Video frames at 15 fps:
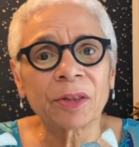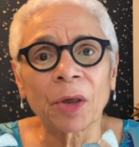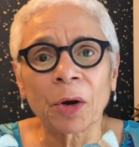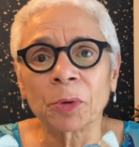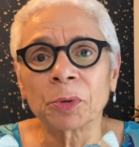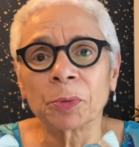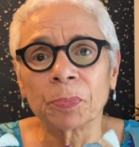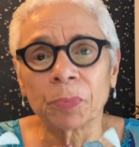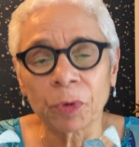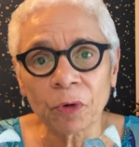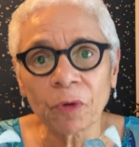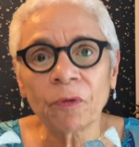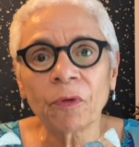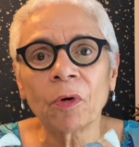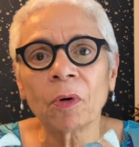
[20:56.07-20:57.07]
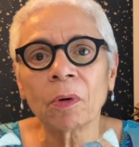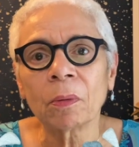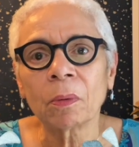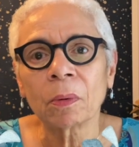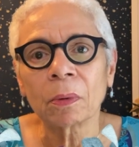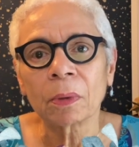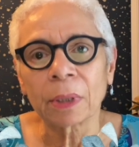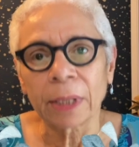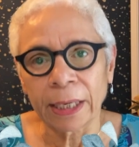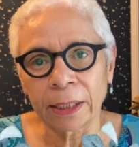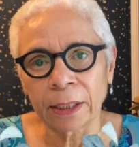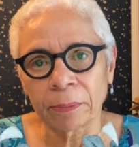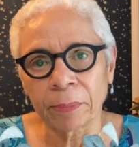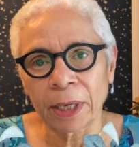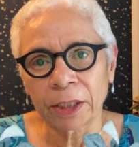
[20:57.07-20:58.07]
those beautiful
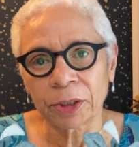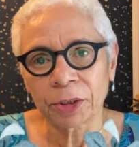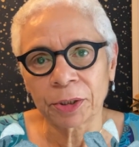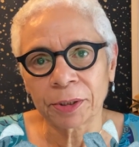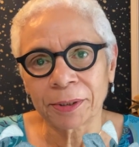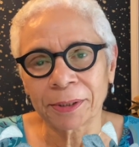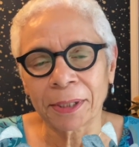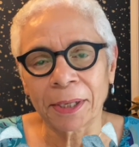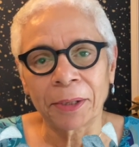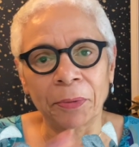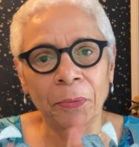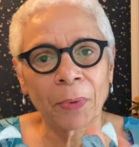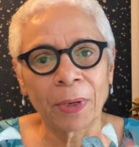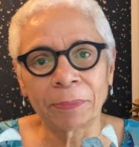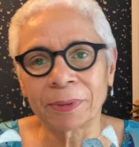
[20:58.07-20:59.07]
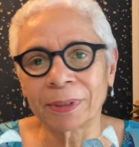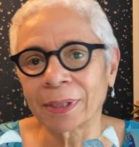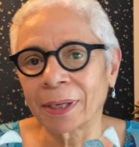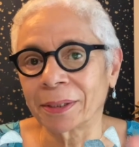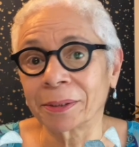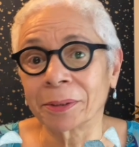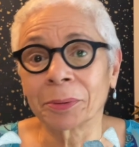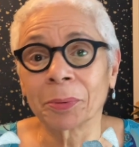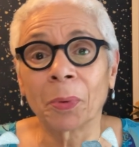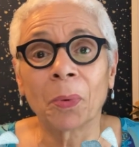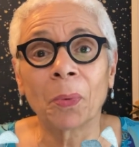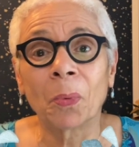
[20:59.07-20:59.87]
landing pages and websites